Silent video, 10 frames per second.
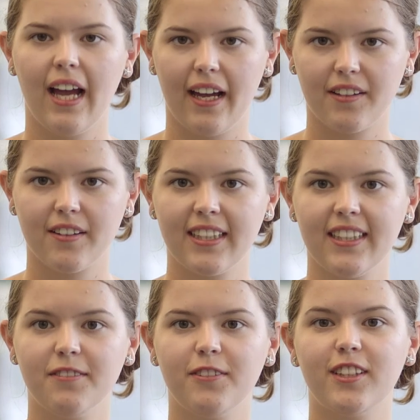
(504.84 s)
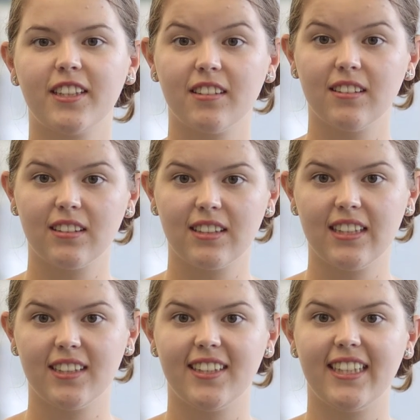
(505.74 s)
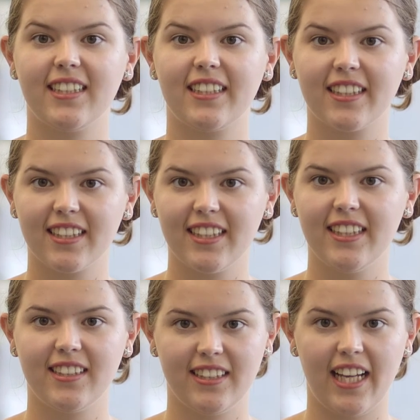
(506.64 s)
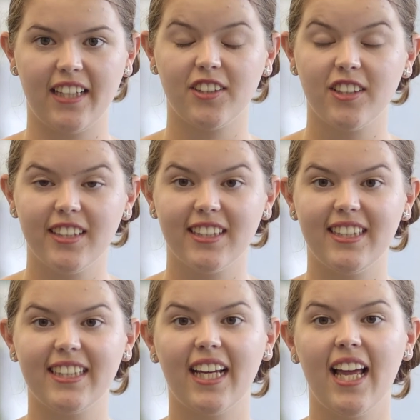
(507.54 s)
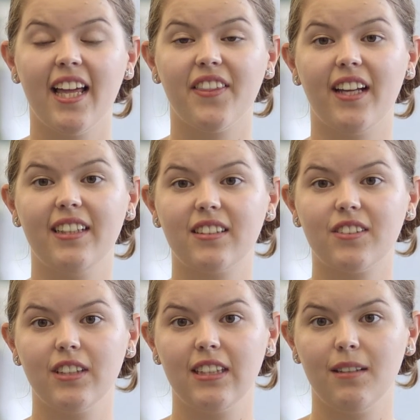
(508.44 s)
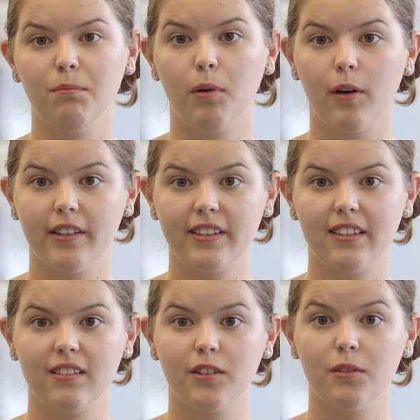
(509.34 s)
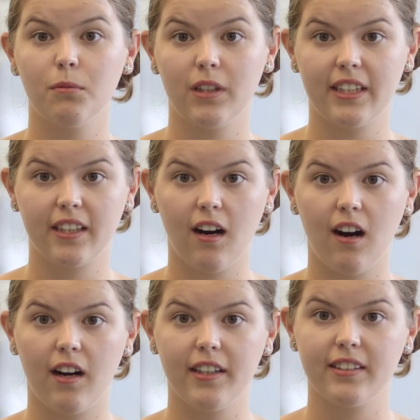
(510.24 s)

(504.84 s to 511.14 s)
I think if you're considering a career in engineering, then it's really important to work hard